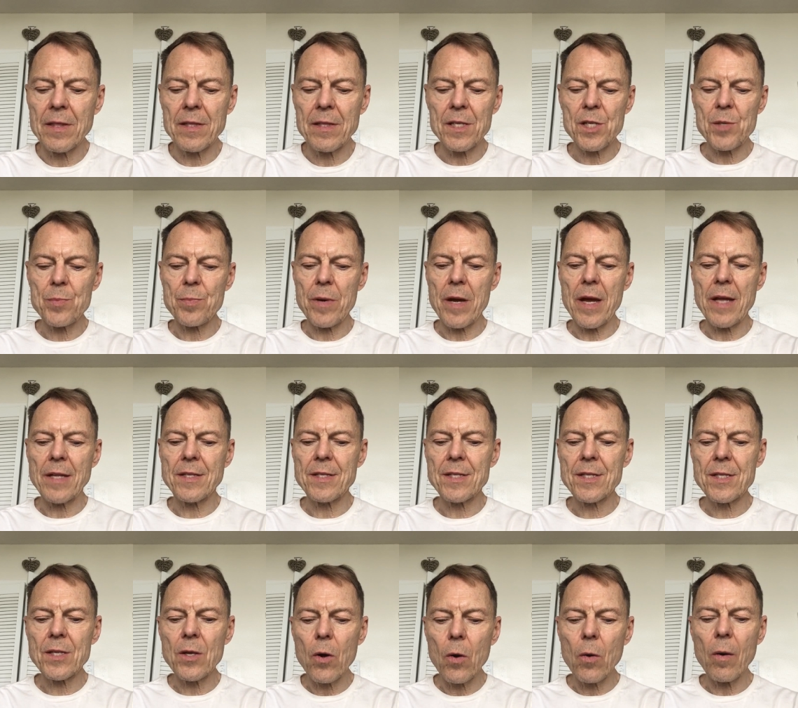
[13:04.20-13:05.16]
the spread.
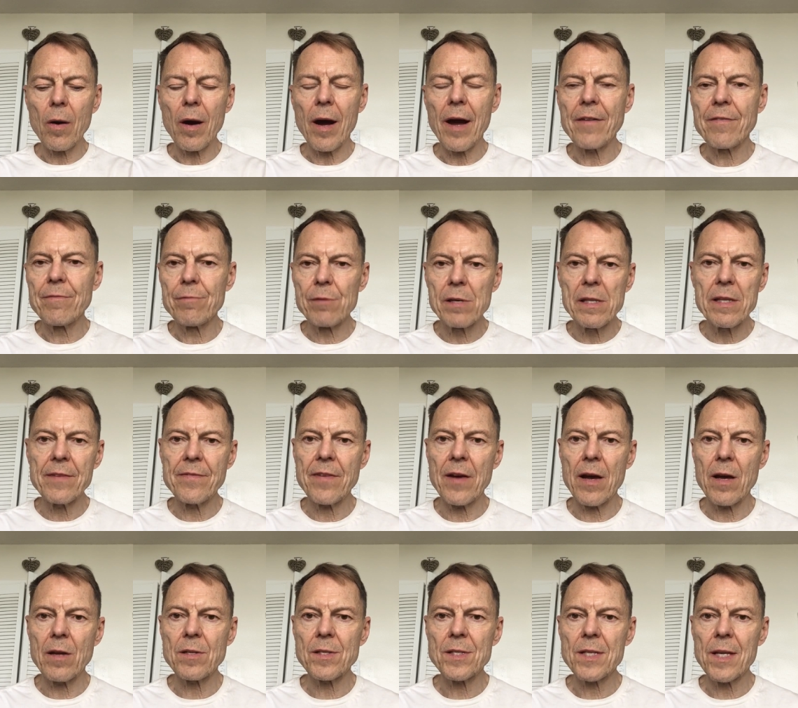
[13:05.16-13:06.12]
So I've really
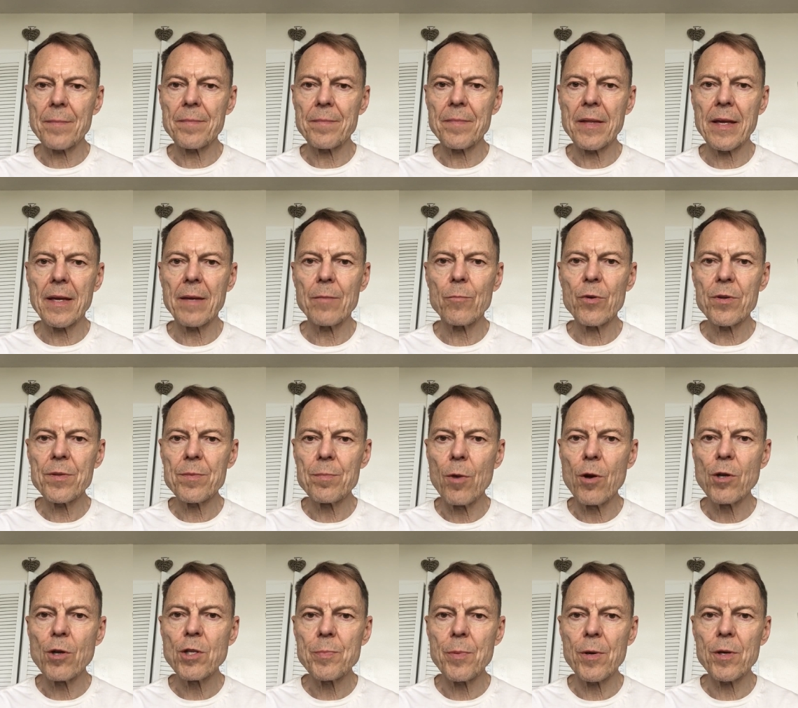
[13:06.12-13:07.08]
found something. With
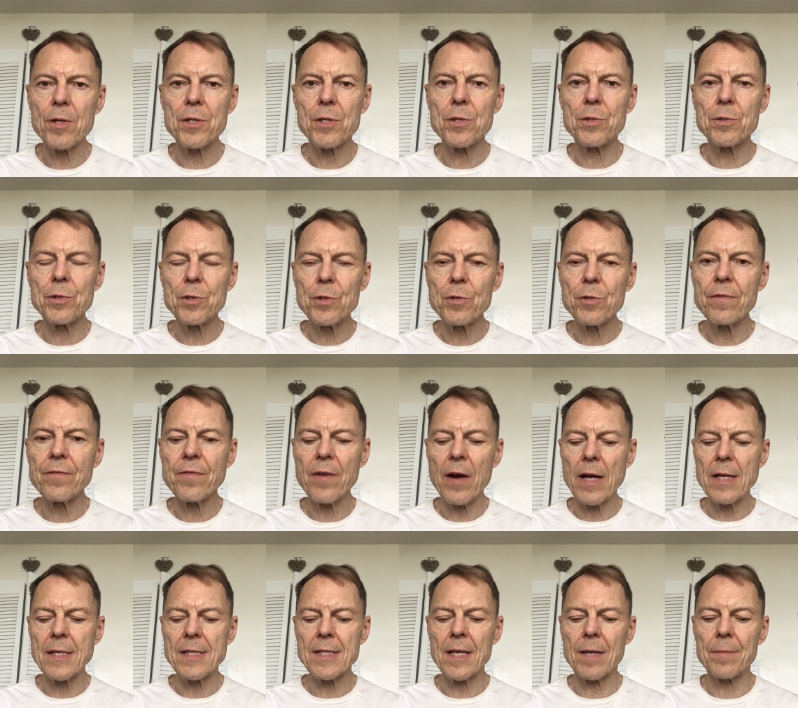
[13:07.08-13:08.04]
most books, you do
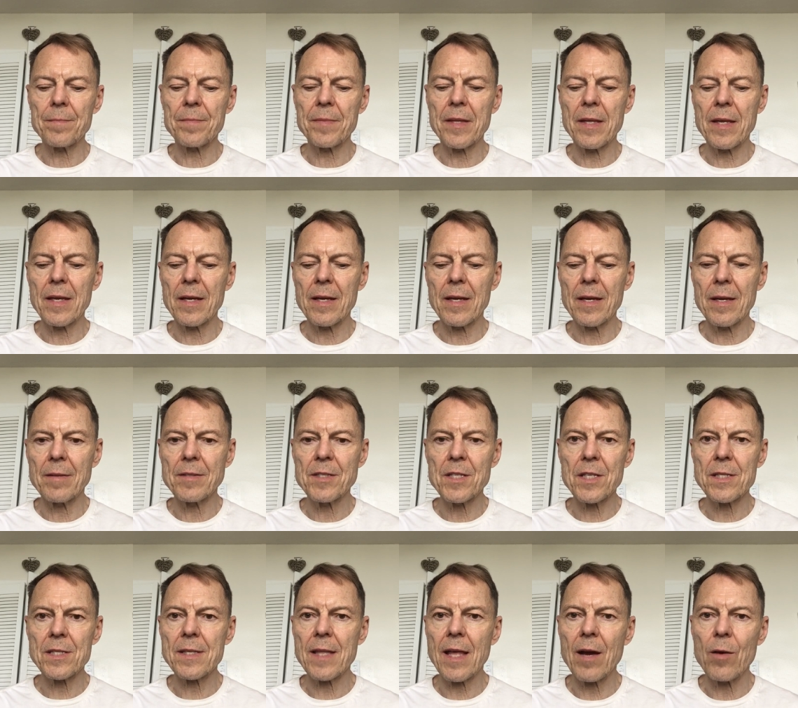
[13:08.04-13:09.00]
find something,
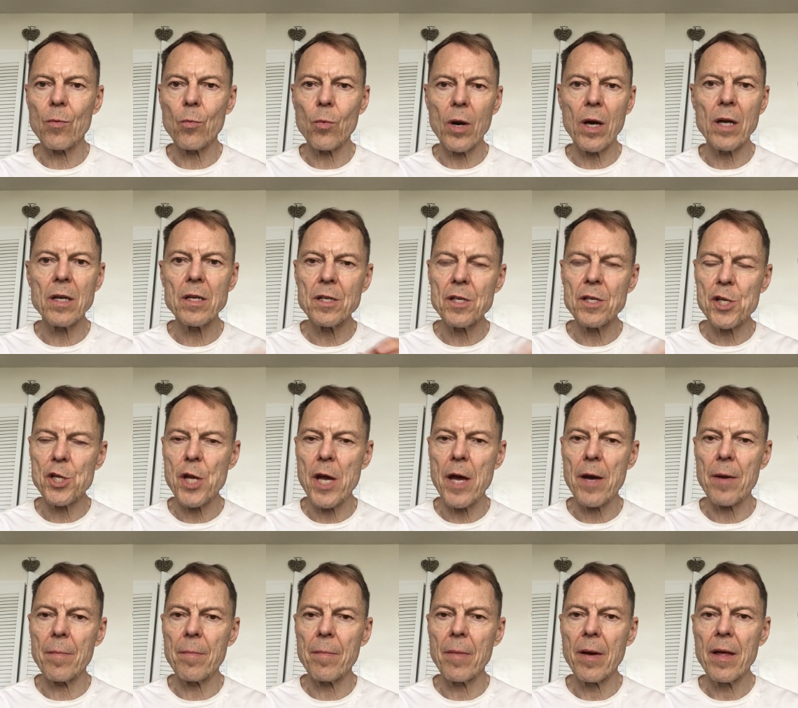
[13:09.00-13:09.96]
just that one
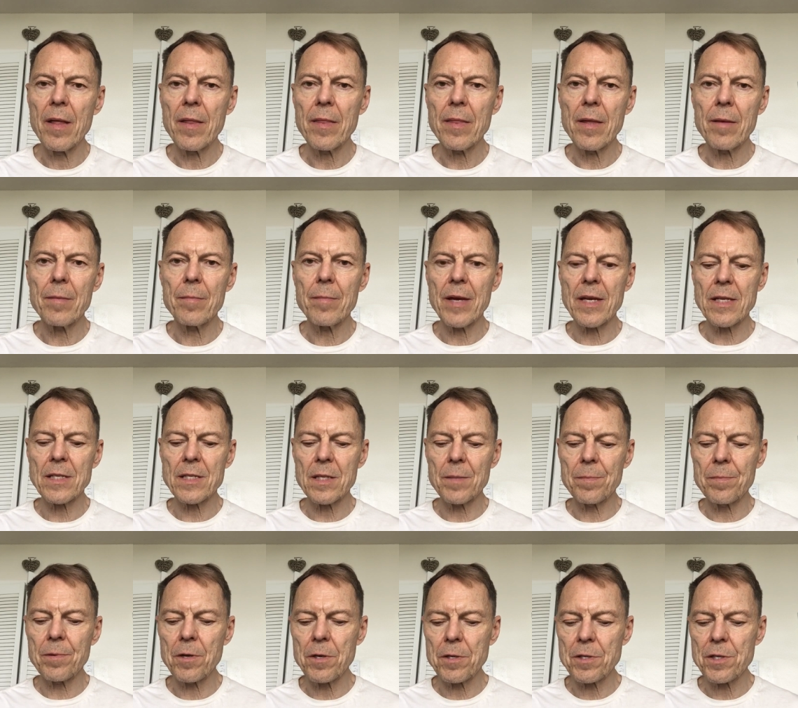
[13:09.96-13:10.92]
gem that makes the
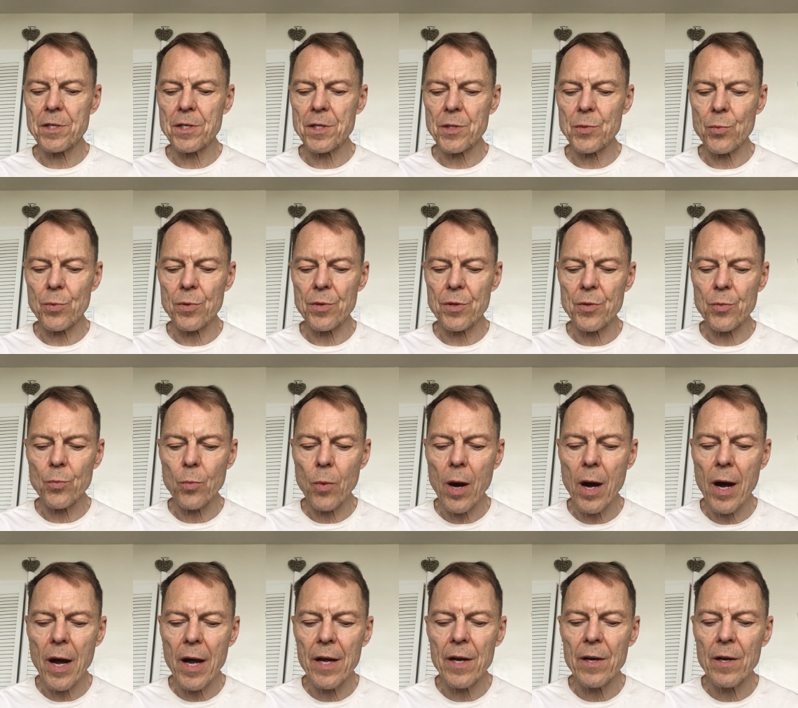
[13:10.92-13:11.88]
purchase
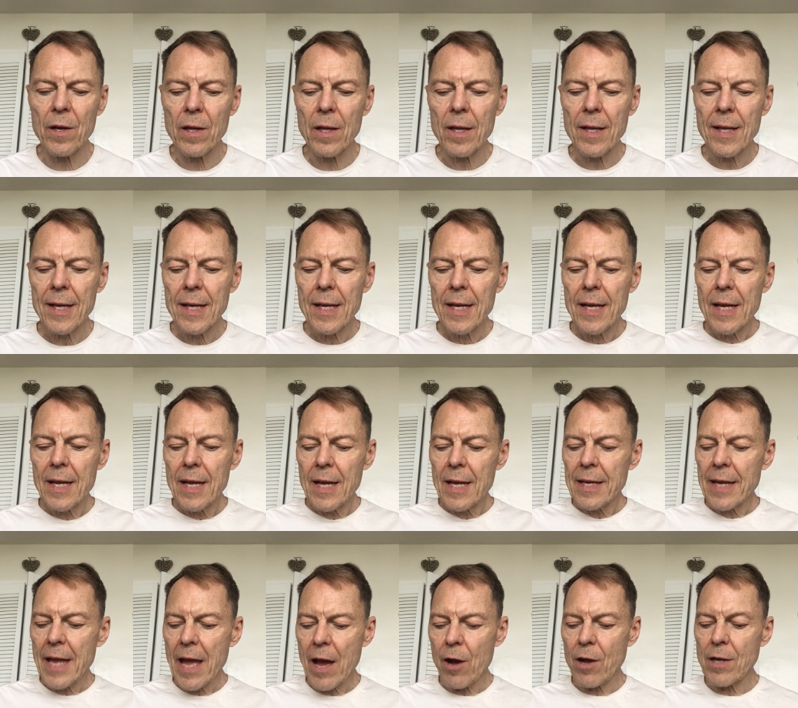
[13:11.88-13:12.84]
worthwhile.
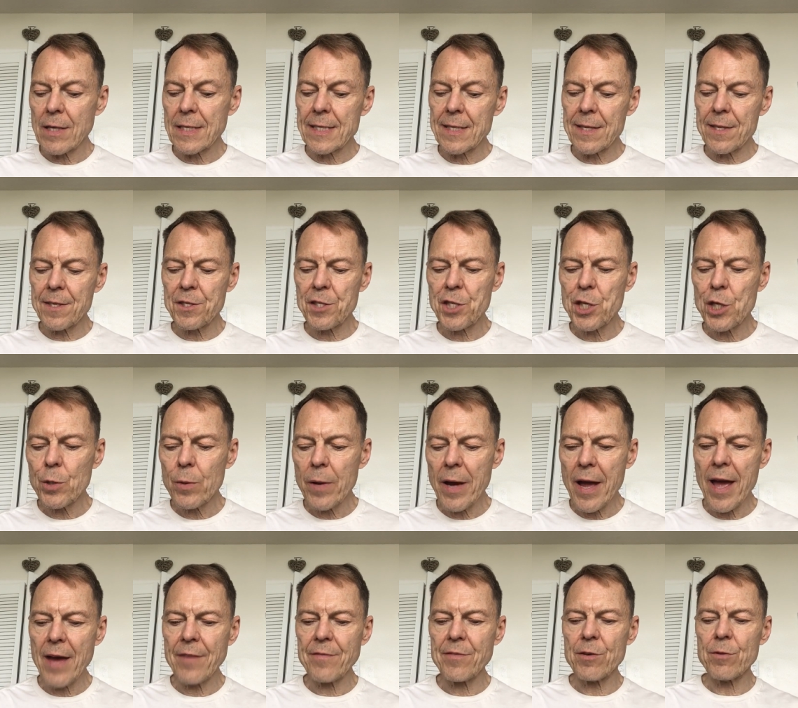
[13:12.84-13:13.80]
Now, as to the 2 I
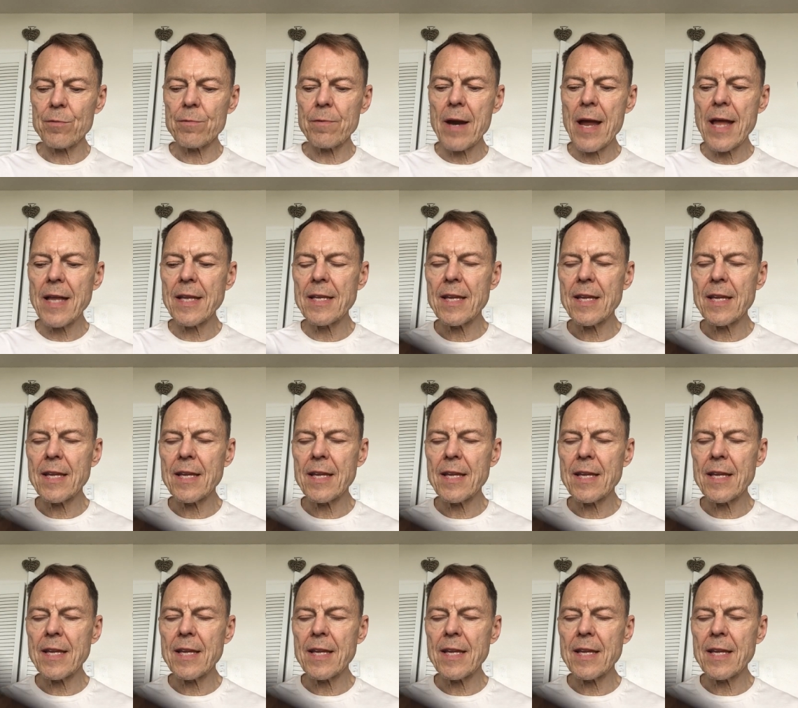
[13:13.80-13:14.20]
haven't read